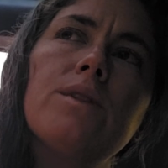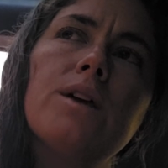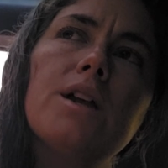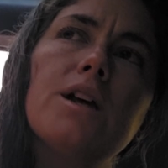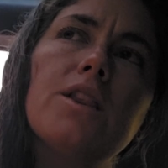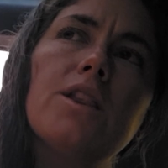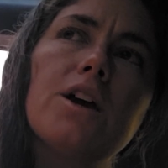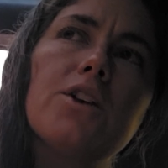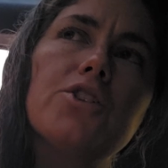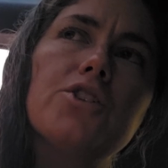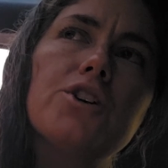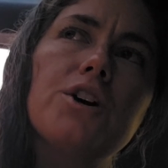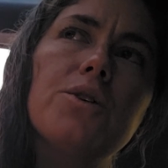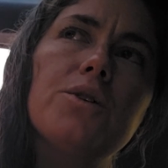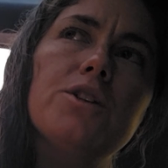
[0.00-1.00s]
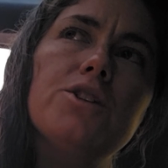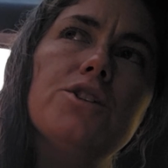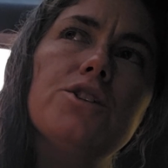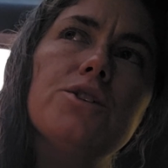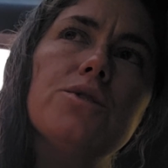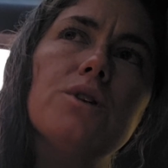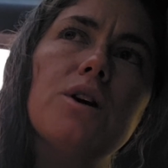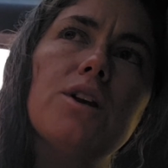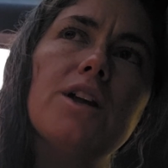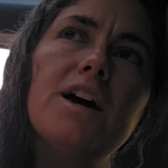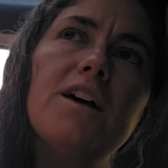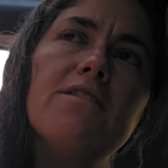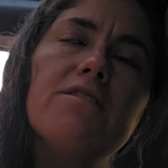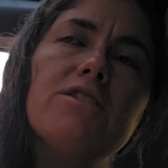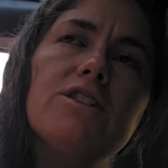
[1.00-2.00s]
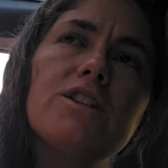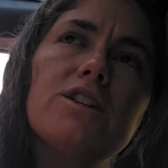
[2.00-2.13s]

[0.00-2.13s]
that I'd like to go into on every